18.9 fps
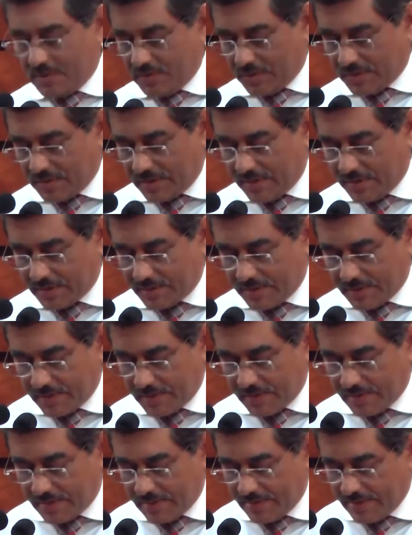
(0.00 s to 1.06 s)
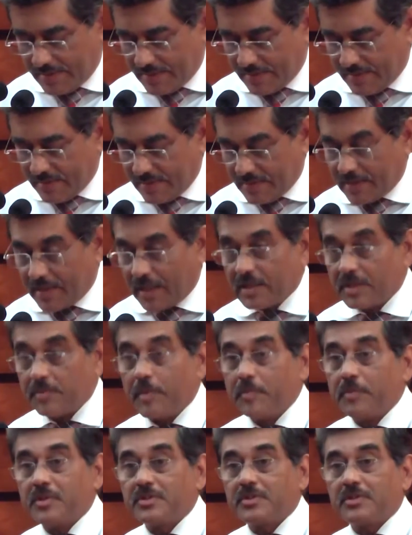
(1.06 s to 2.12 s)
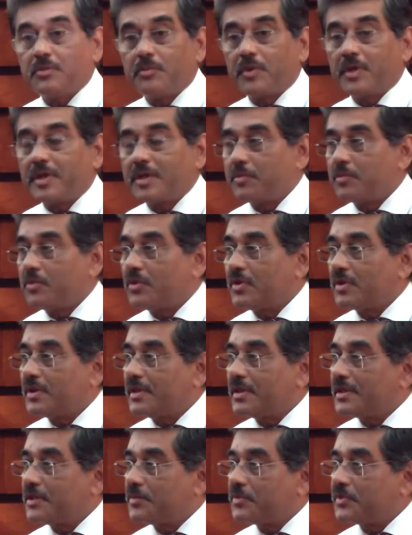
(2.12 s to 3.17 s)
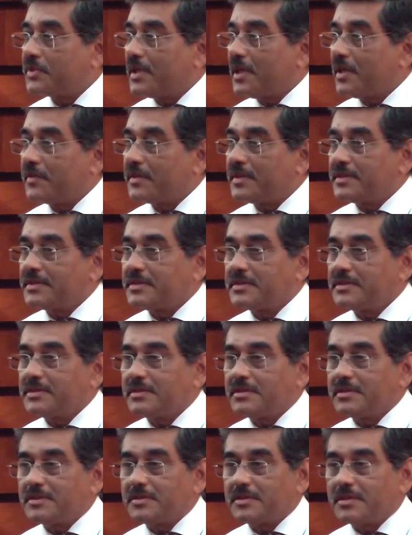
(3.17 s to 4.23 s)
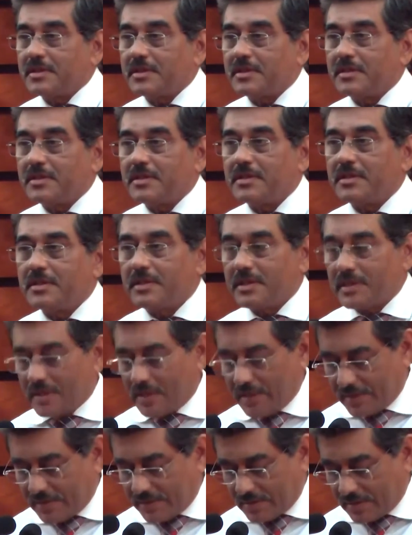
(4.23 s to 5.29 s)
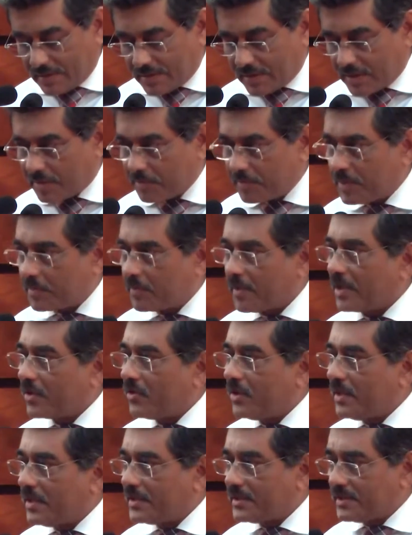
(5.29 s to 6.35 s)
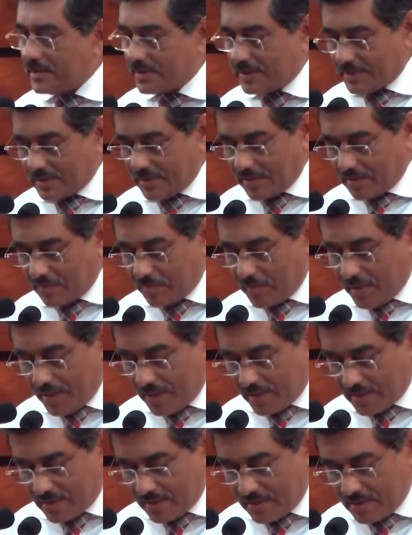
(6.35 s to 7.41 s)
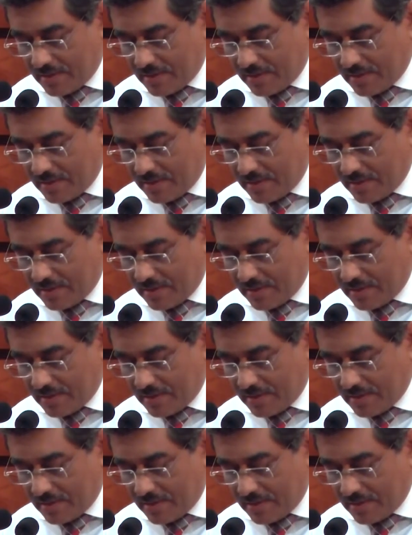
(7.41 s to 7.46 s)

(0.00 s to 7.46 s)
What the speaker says: Your Excellency, and the members of the Monetary Board, Deputy Governors, the ladies and gentlemen, my colleagues at the Central Bank.